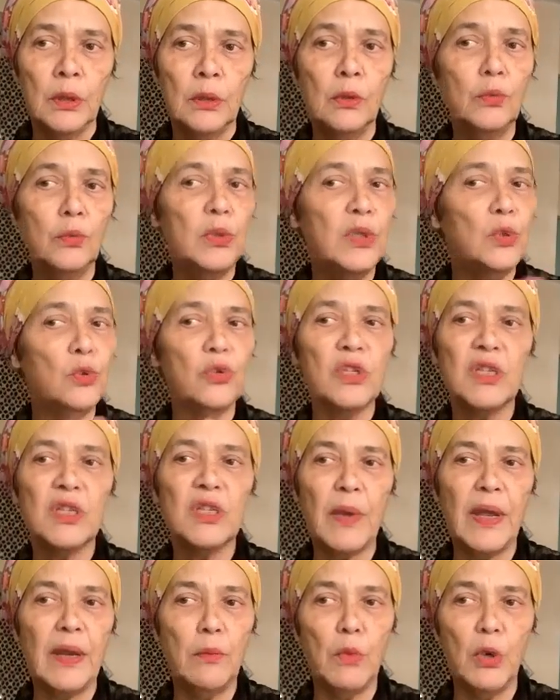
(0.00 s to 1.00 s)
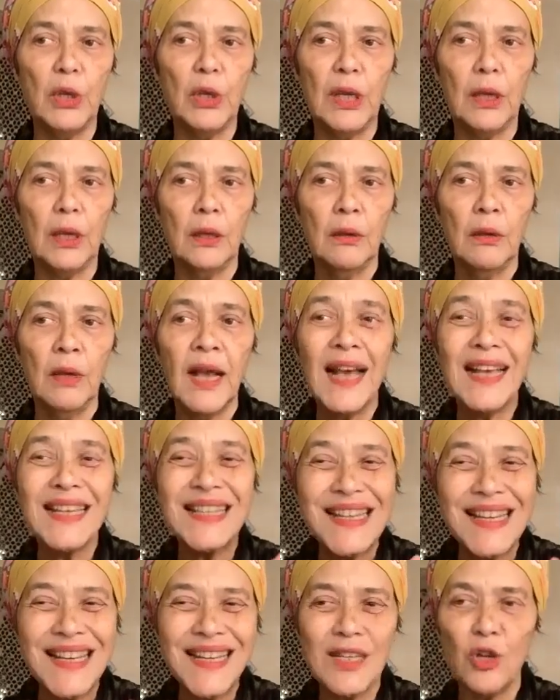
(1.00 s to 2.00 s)
We don't spend money,
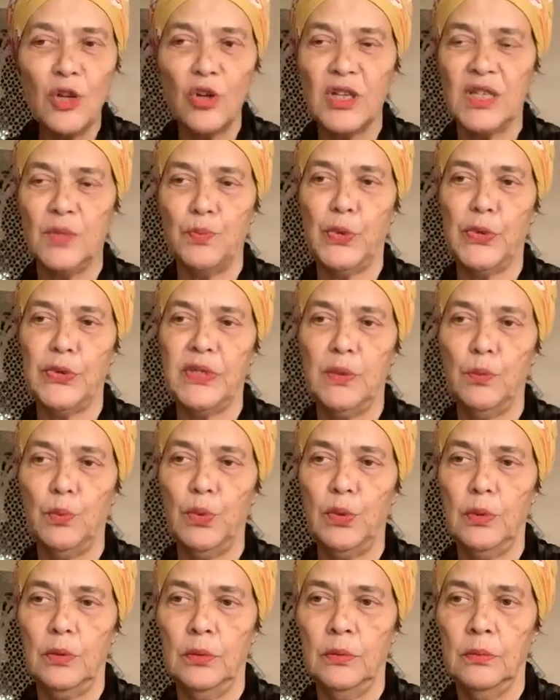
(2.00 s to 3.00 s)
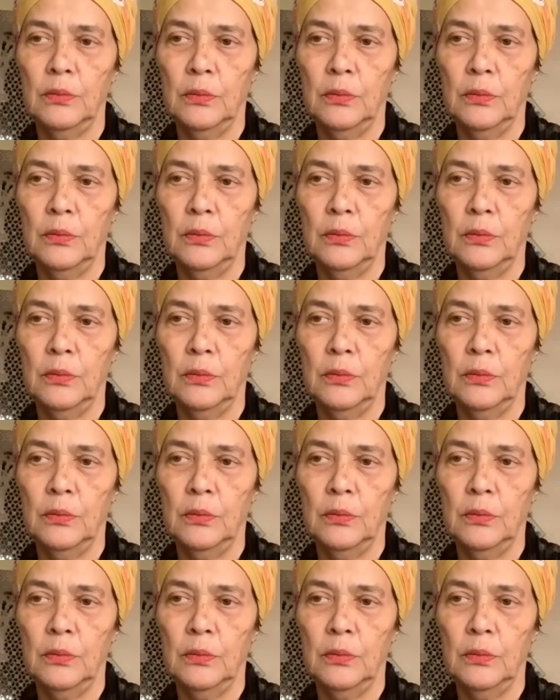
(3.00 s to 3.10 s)
as little as possible.